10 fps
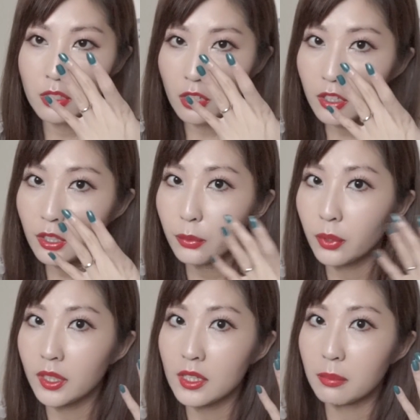the darker
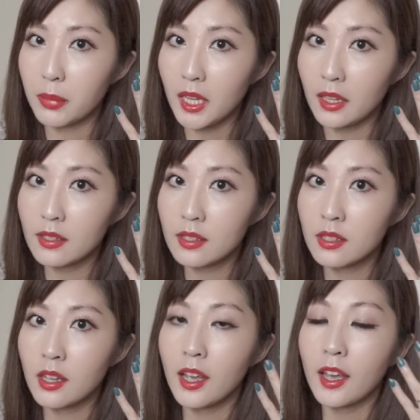one as a
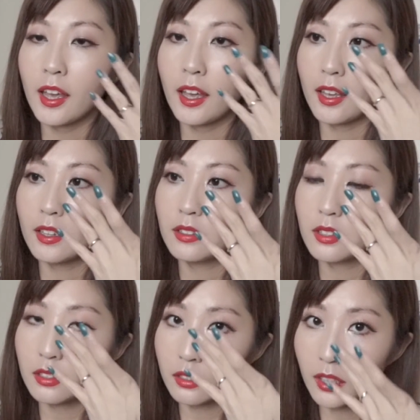base and
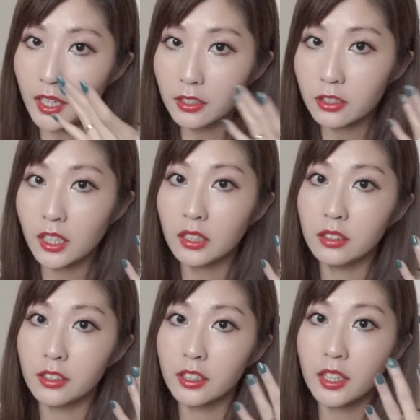the lighter
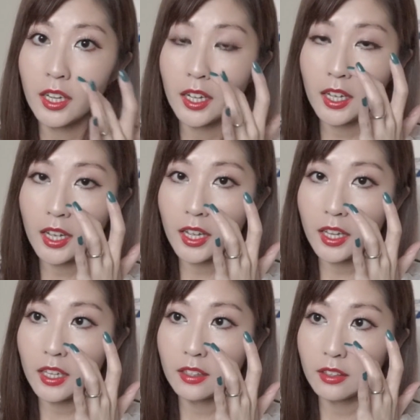color
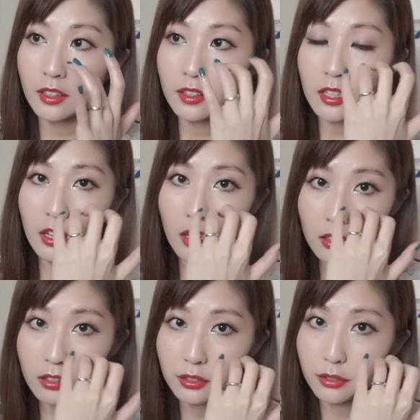in the
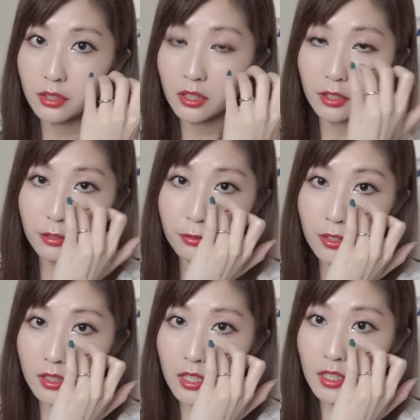hollows of
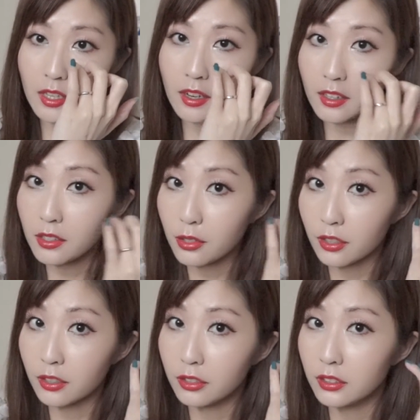the eye
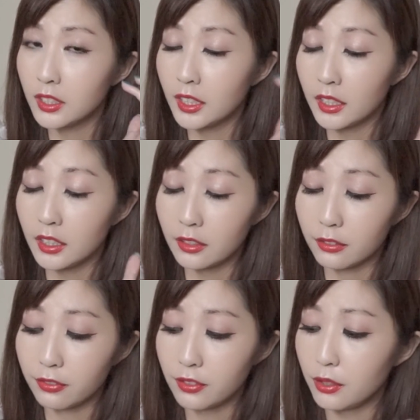circle,
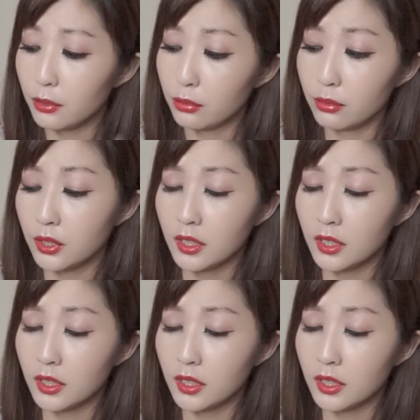if you